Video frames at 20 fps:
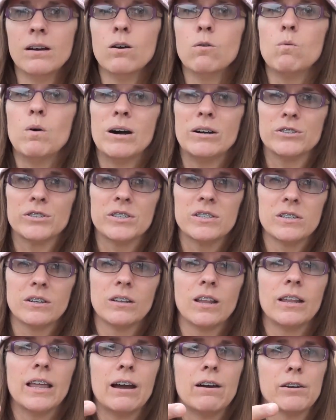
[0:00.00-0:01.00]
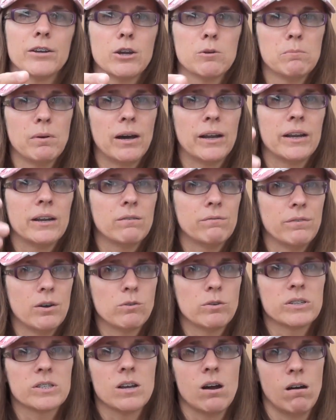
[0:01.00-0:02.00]
while still allowing your body to
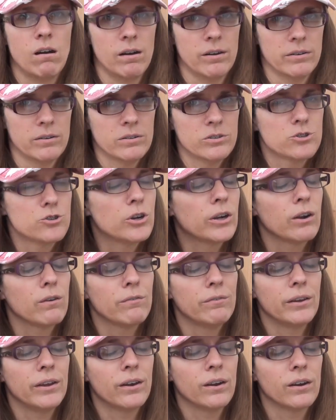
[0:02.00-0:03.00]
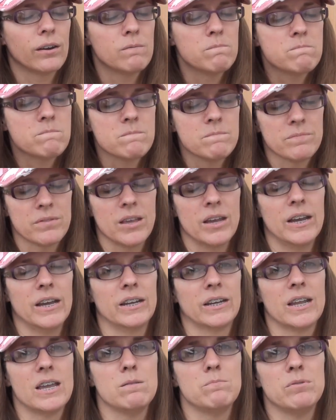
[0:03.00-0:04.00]
focus on trigger finger
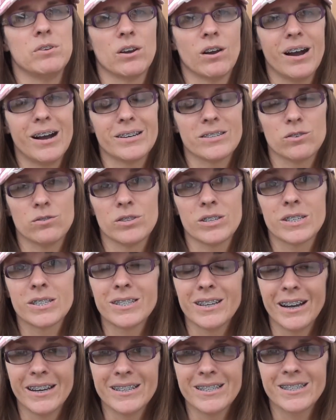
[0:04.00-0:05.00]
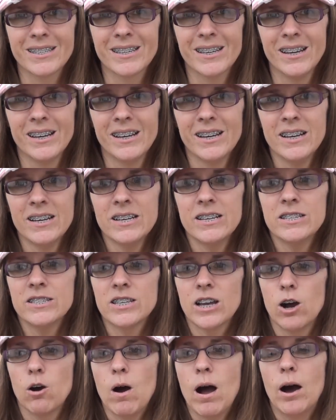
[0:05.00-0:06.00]
and keeping your eyes on the sights.
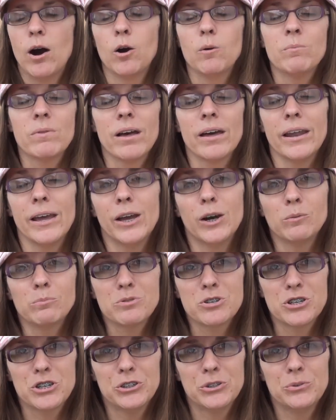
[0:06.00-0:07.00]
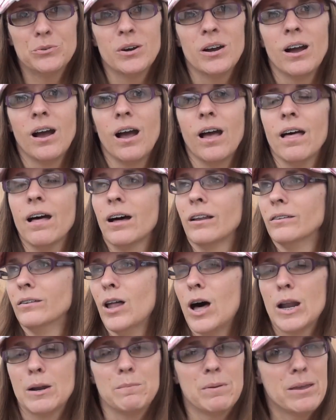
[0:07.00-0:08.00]
So I hope that helps you. A
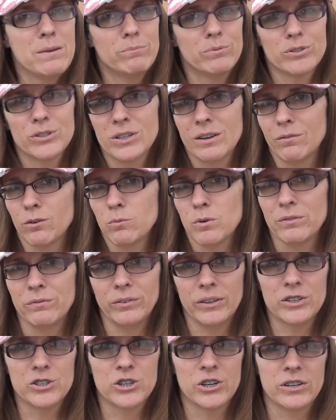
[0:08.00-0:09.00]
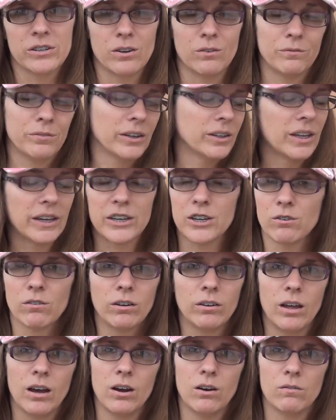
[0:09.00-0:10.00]
lot of people suffer with flinching. Don't feel like you're
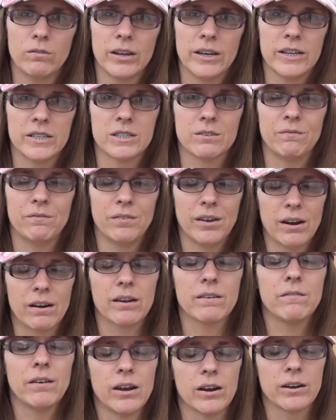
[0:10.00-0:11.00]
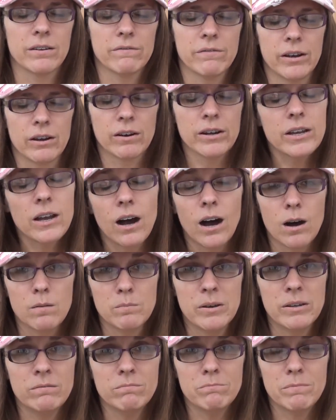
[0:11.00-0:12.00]
alone. It's very, very, very
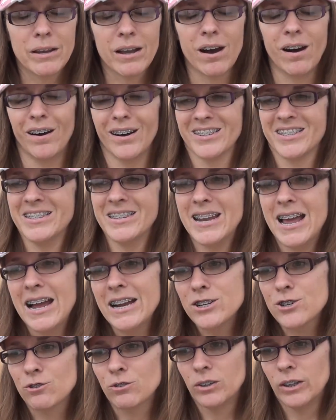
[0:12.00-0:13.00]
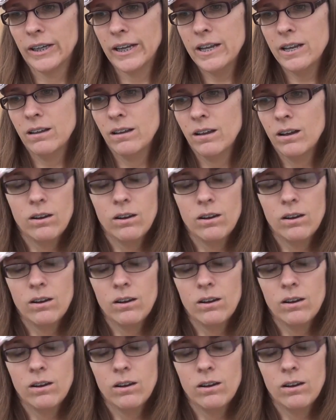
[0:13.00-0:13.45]
common because naturally